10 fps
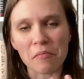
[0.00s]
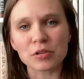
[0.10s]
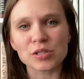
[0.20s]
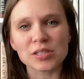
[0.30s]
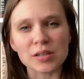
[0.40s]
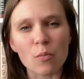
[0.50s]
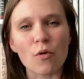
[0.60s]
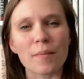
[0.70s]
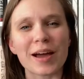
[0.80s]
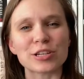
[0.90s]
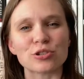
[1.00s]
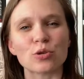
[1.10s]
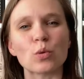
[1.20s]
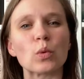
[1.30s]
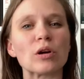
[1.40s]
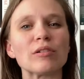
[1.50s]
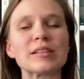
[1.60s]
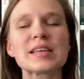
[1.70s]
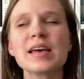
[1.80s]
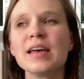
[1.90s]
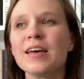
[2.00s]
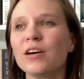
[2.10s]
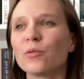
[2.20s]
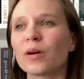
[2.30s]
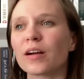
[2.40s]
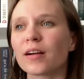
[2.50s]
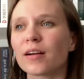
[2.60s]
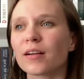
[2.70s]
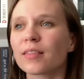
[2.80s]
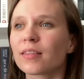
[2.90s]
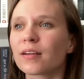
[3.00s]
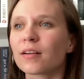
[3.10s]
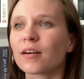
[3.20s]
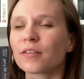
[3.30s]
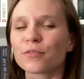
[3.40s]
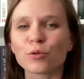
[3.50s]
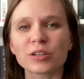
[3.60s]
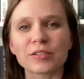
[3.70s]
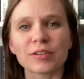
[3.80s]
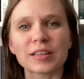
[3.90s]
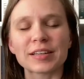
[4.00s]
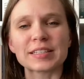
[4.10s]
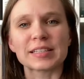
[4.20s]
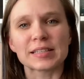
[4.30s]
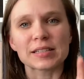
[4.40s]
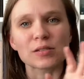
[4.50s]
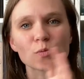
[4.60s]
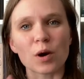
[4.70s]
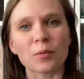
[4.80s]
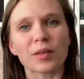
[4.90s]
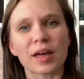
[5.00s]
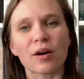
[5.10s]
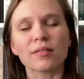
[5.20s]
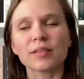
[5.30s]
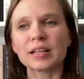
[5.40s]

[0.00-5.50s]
somewhat magical world where there are 4 different Londons, one without